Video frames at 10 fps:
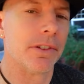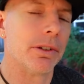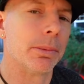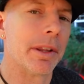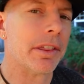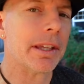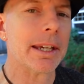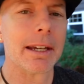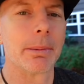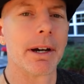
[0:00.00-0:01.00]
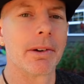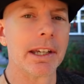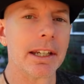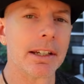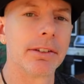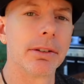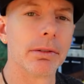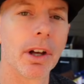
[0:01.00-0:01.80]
you've been thinking about getting into